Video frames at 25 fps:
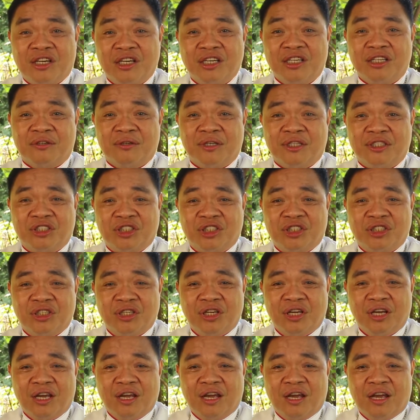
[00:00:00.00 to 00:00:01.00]
courage
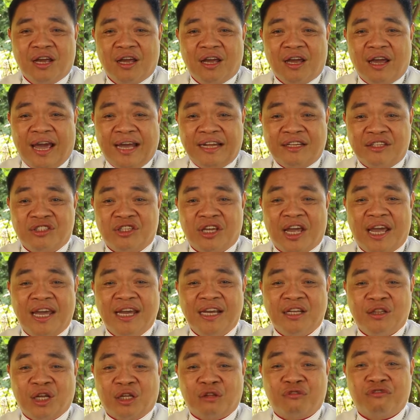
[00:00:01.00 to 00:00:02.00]
and
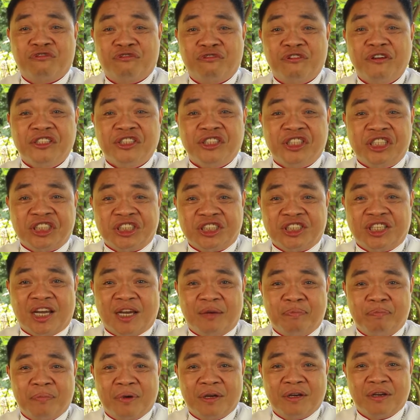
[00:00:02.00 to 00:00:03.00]
take that first
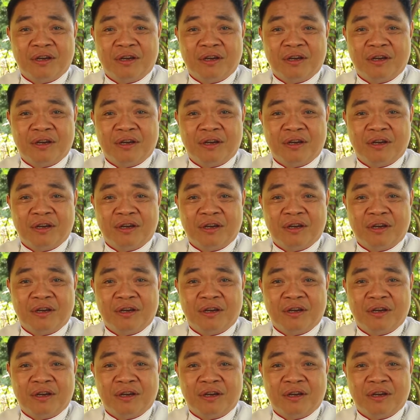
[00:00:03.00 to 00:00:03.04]
step